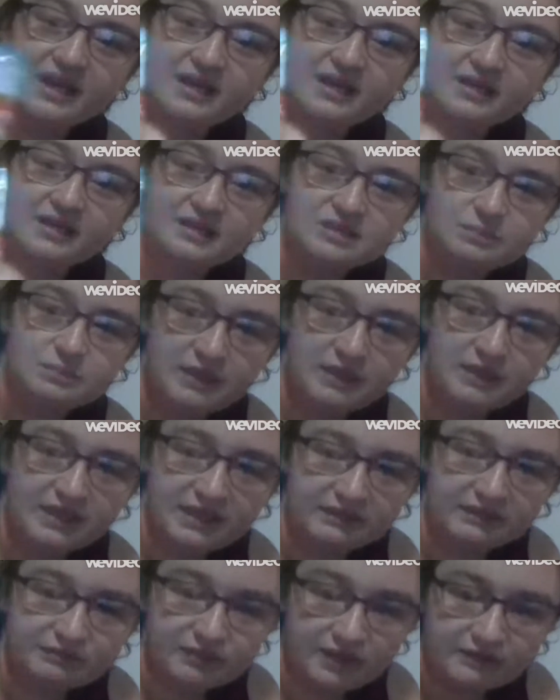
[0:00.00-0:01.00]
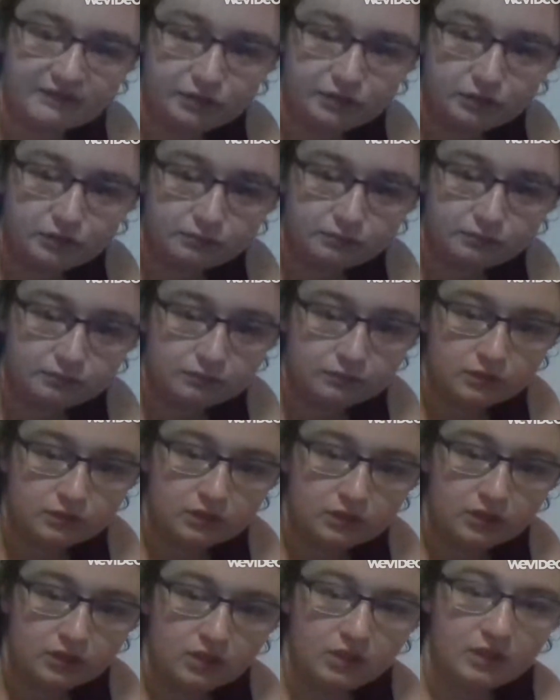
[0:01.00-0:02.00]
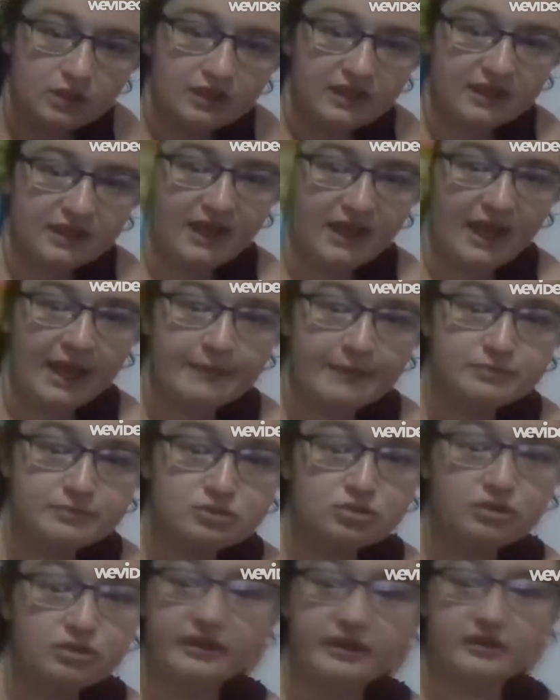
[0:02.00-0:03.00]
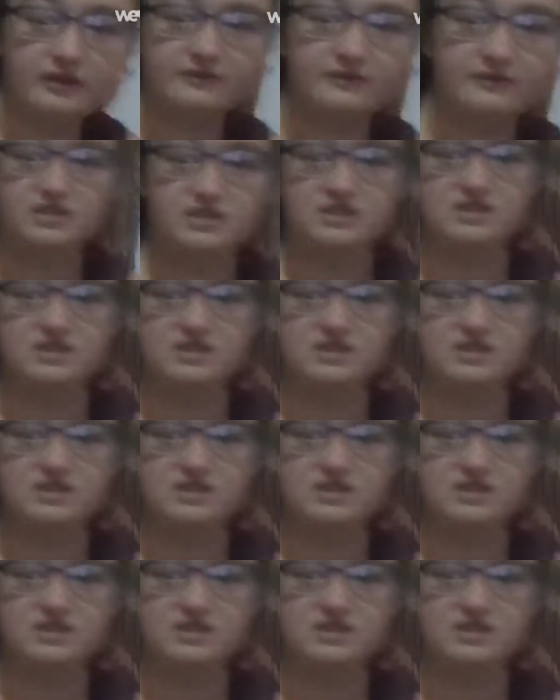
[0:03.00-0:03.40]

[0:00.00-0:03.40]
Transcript: It is peanut flavored. He absolutely loves this.